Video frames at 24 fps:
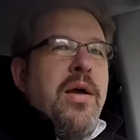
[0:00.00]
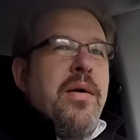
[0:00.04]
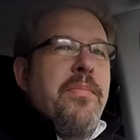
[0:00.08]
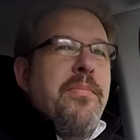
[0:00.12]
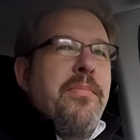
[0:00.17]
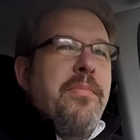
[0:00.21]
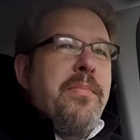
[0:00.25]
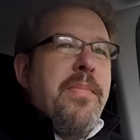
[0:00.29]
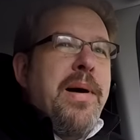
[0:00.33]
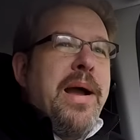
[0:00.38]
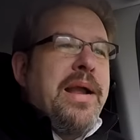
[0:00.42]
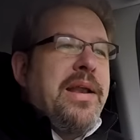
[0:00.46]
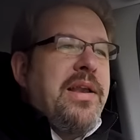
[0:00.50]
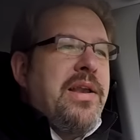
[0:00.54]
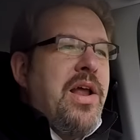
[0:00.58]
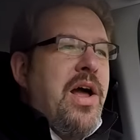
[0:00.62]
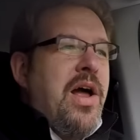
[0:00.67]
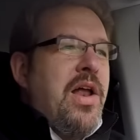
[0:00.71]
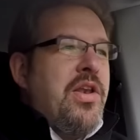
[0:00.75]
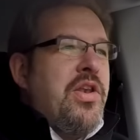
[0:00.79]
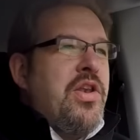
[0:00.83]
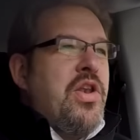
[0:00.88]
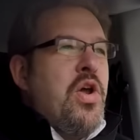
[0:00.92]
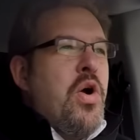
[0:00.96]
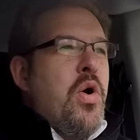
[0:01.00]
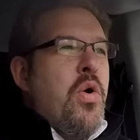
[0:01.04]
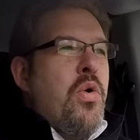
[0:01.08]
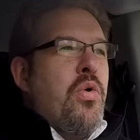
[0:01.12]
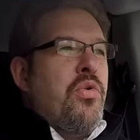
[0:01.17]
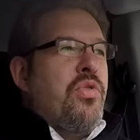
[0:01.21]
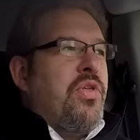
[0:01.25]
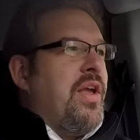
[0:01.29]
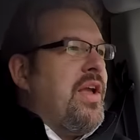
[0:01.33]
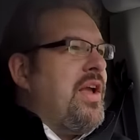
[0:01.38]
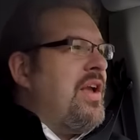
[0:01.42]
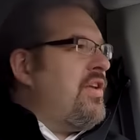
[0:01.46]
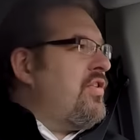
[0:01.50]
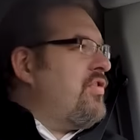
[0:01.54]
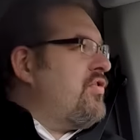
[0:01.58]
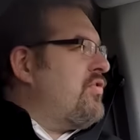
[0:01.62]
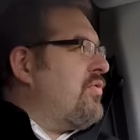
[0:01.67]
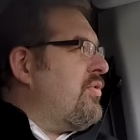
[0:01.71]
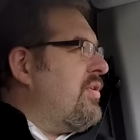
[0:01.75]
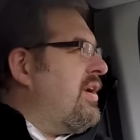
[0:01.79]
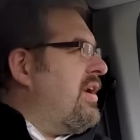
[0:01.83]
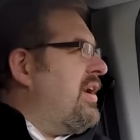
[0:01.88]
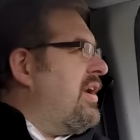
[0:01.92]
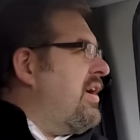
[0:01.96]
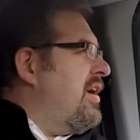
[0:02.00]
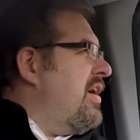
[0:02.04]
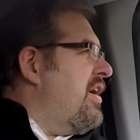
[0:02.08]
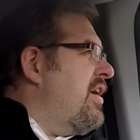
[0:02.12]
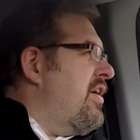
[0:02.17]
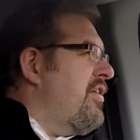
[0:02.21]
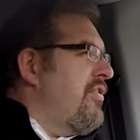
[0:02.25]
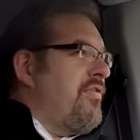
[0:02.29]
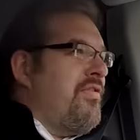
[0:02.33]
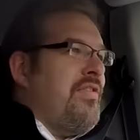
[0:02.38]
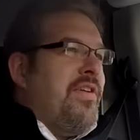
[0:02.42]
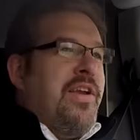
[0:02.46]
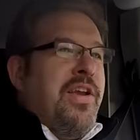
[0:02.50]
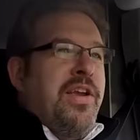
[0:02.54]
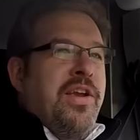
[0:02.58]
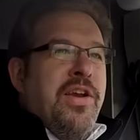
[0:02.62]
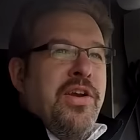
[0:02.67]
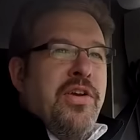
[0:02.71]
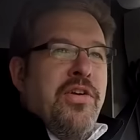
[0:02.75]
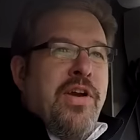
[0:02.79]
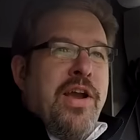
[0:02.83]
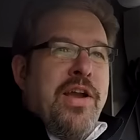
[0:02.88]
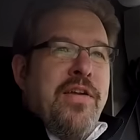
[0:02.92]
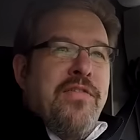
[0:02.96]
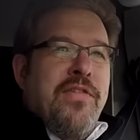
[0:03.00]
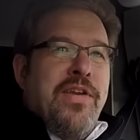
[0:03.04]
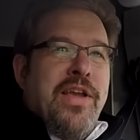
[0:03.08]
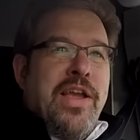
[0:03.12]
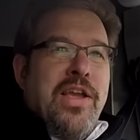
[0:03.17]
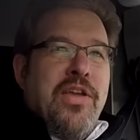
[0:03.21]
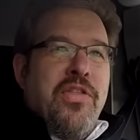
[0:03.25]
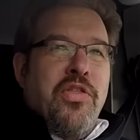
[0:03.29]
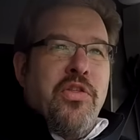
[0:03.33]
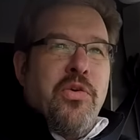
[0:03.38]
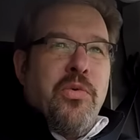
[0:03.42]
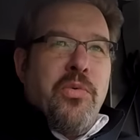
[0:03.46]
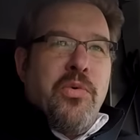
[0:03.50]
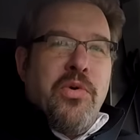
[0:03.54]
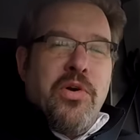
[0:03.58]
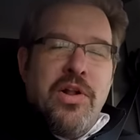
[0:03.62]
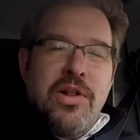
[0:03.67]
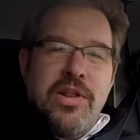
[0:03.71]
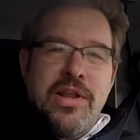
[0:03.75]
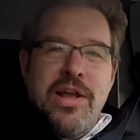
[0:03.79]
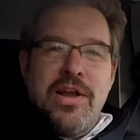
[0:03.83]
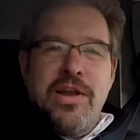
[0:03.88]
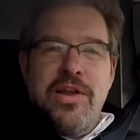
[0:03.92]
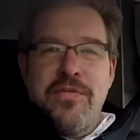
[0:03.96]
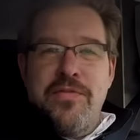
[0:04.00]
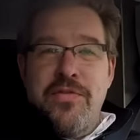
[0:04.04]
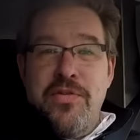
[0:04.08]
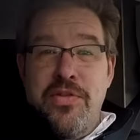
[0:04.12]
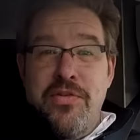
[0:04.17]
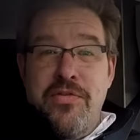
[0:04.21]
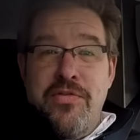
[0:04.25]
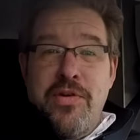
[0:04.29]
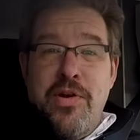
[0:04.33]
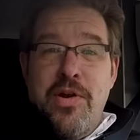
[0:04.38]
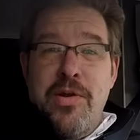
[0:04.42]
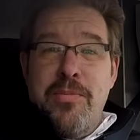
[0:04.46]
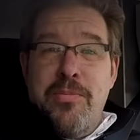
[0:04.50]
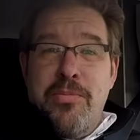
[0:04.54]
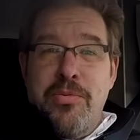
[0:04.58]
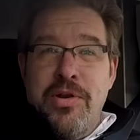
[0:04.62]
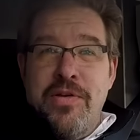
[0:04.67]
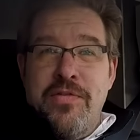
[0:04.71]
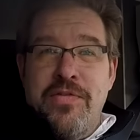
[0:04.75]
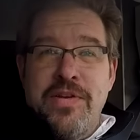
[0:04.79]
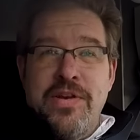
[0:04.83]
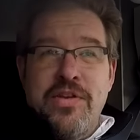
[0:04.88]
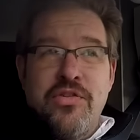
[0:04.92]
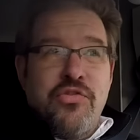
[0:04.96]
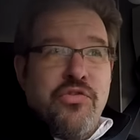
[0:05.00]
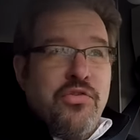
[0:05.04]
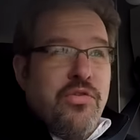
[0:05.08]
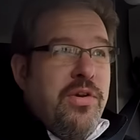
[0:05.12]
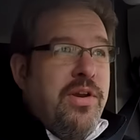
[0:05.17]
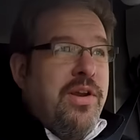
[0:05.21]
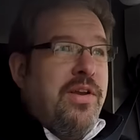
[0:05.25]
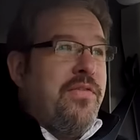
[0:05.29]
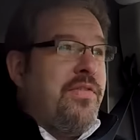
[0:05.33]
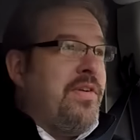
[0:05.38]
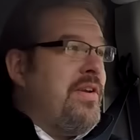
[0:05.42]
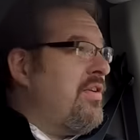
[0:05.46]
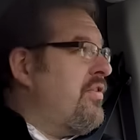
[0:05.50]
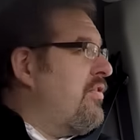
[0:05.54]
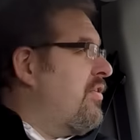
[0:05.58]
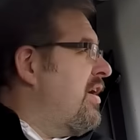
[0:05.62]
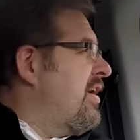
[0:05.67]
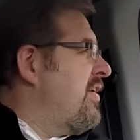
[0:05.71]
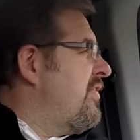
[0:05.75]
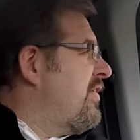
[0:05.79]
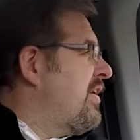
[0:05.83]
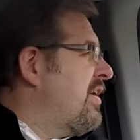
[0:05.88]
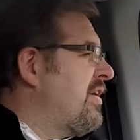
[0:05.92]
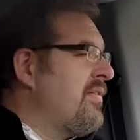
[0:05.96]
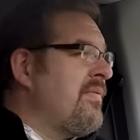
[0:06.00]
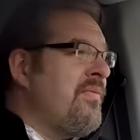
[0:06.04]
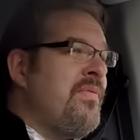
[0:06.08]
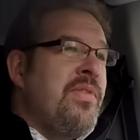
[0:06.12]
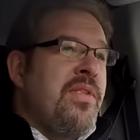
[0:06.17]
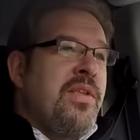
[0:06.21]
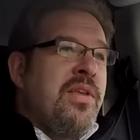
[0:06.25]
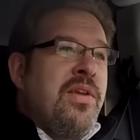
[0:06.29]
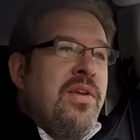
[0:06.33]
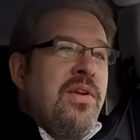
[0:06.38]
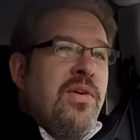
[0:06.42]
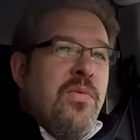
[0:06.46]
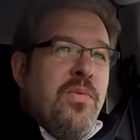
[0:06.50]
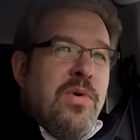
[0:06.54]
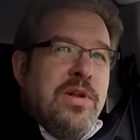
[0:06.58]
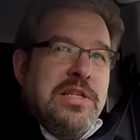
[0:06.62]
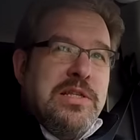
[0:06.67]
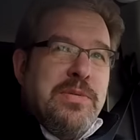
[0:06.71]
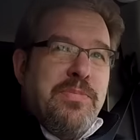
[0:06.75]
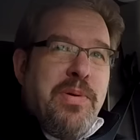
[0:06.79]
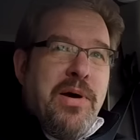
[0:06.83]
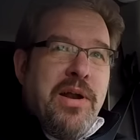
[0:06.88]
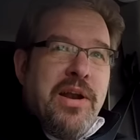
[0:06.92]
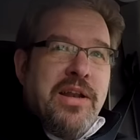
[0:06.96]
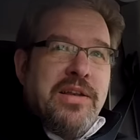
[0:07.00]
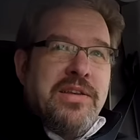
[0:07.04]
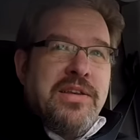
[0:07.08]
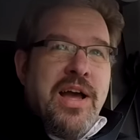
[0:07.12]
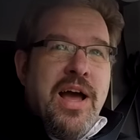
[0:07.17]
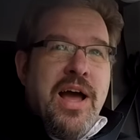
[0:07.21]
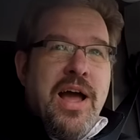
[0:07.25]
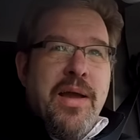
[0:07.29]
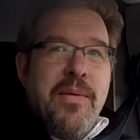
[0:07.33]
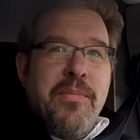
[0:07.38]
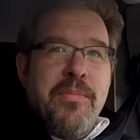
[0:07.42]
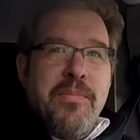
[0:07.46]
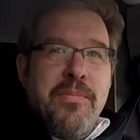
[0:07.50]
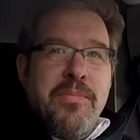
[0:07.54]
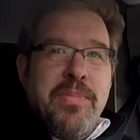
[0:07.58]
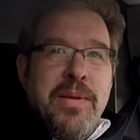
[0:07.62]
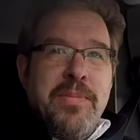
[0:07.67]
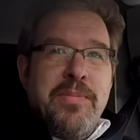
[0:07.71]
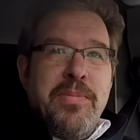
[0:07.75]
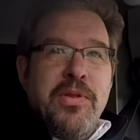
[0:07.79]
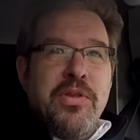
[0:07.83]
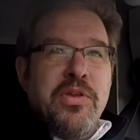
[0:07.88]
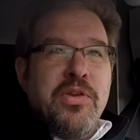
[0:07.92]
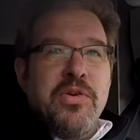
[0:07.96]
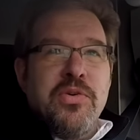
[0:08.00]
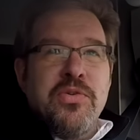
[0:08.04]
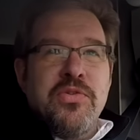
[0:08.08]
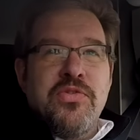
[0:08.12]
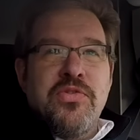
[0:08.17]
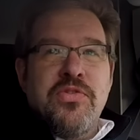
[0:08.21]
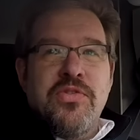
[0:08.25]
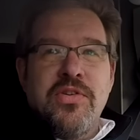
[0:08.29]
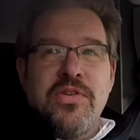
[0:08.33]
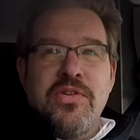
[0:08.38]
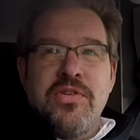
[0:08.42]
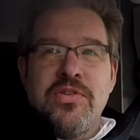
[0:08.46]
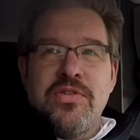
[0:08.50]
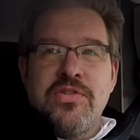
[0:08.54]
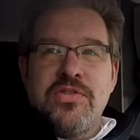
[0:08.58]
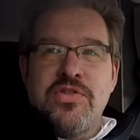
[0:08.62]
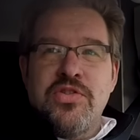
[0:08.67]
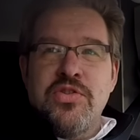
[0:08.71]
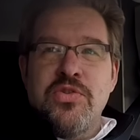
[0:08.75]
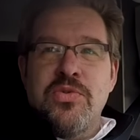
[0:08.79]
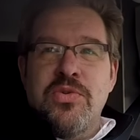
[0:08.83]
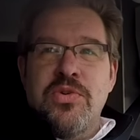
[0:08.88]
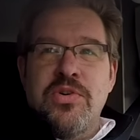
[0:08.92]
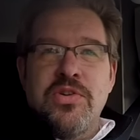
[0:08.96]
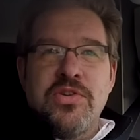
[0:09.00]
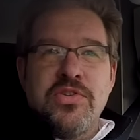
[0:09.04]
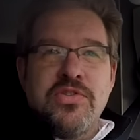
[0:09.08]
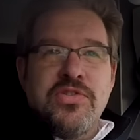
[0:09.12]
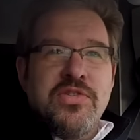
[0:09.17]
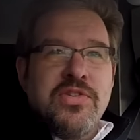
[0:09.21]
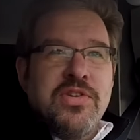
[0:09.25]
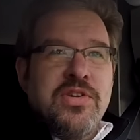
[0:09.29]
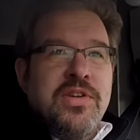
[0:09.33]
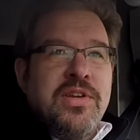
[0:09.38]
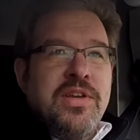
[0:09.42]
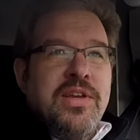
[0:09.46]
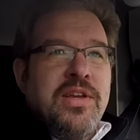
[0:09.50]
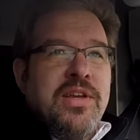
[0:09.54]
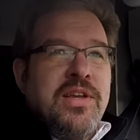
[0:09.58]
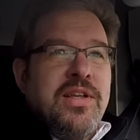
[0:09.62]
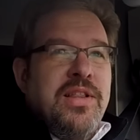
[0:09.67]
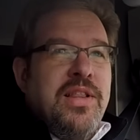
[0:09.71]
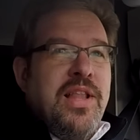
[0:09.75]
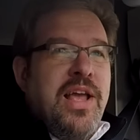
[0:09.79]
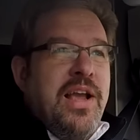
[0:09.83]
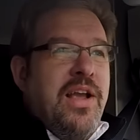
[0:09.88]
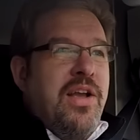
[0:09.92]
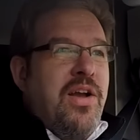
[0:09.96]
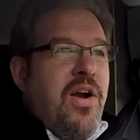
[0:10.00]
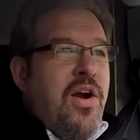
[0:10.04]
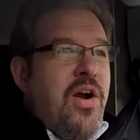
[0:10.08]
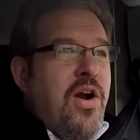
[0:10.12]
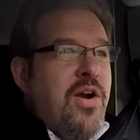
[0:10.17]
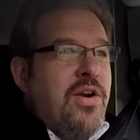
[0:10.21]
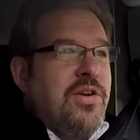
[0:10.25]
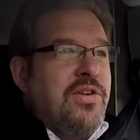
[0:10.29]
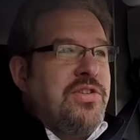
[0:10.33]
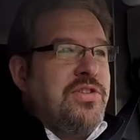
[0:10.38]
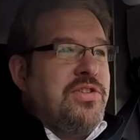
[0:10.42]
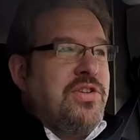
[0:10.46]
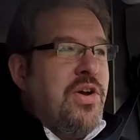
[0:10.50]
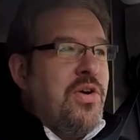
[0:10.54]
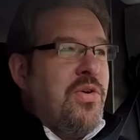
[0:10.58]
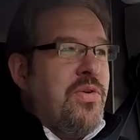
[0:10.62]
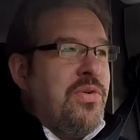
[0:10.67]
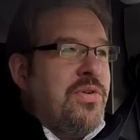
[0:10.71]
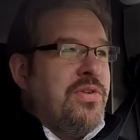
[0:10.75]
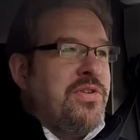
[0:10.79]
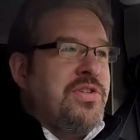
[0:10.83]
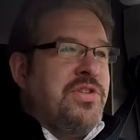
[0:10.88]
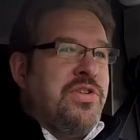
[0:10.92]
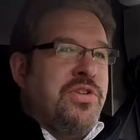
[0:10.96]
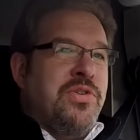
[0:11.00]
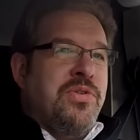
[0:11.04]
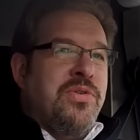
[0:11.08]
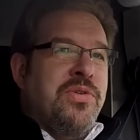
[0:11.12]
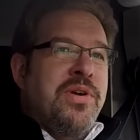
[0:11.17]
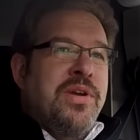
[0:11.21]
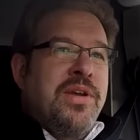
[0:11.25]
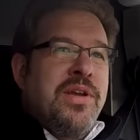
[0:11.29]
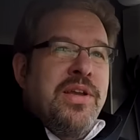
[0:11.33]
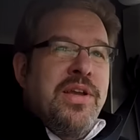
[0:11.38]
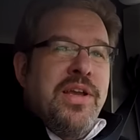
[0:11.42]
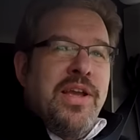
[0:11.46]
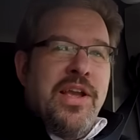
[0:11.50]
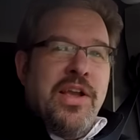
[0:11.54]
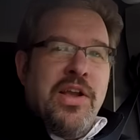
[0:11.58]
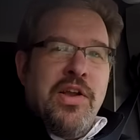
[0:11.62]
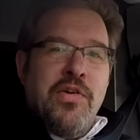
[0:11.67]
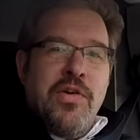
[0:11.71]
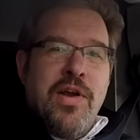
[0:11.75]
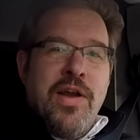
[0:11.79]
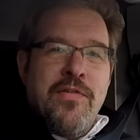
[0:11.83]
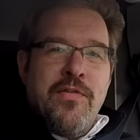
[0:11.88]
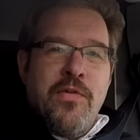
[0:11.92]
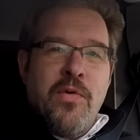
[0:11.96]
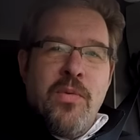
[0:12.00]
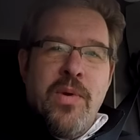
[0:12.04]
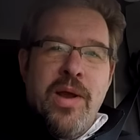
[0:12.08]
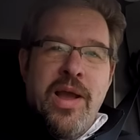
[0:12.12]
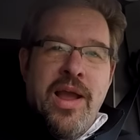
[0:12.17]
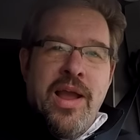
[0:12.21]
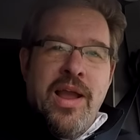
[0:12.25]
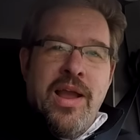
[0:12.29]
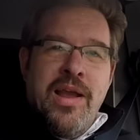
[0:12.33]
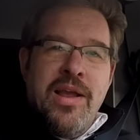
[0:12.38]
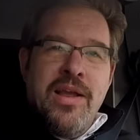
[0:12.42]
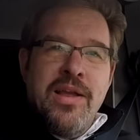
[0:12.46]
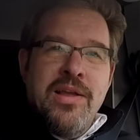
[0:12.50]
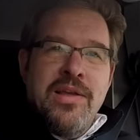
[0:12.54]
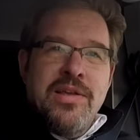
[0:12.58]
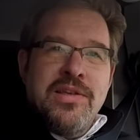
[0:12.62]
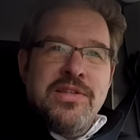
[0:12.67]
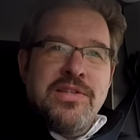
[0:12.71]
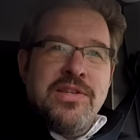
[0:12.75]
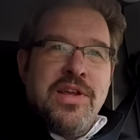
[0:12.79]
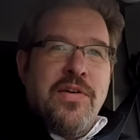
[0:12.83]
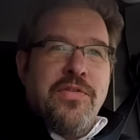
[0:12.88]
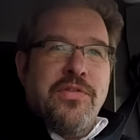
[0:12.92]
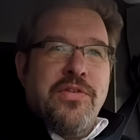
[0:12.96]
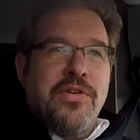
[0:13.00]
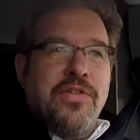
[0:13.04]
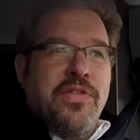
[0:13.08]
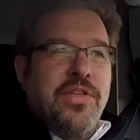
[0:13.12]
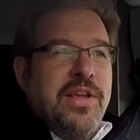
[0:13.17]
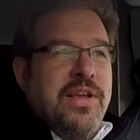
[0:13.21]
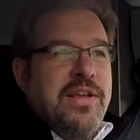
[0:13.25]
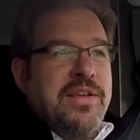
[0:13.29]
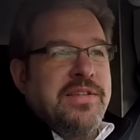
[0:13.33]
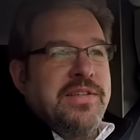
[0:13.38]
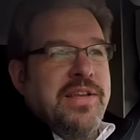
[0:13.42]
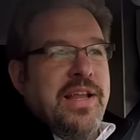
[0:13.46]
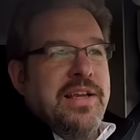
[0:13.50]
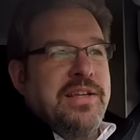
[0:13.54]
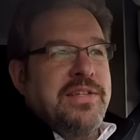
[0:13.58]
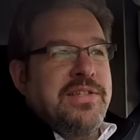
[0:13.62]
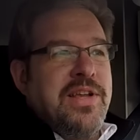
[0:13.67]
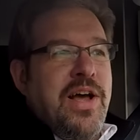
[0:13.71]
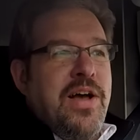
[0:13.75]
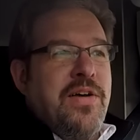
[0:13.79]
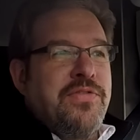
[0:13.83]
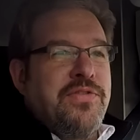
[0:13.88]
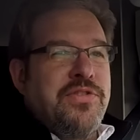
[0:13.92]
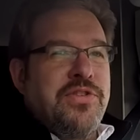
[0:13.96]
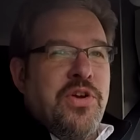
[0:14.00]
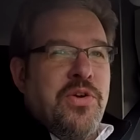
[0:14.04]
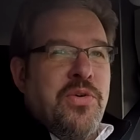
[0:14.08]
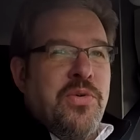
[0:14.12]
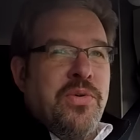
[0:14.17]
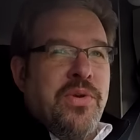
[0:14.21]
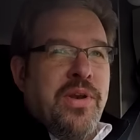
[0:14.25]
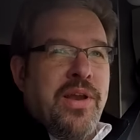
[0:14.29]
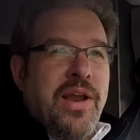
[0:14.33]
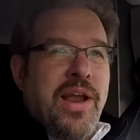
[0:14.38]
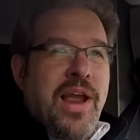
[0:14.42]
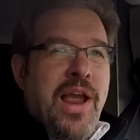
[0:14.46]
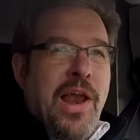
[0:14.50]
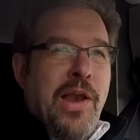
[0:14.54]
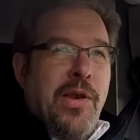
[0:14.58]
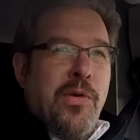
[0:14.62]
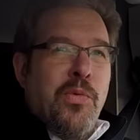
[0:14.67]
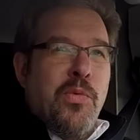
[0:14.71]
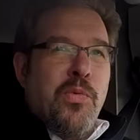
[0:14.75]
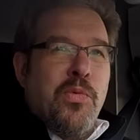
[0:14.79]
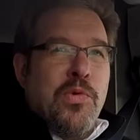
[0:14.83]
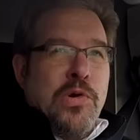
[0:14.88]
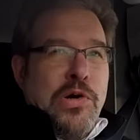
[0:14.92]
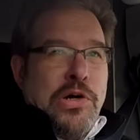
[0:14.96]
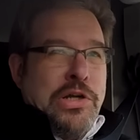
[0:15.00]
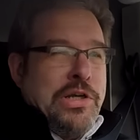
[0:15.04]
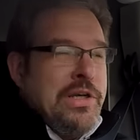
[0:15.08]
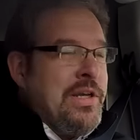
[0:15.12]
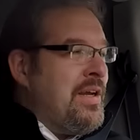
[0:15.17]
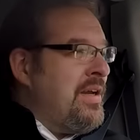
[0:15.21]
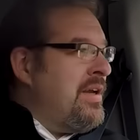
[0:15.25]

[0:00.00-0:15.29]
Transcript: might not know the history of engraving in the world. I'll give you the very brief history of engraving. Once upon a time, people used tools like hard stone to engrave away softer things like soft stone and wood.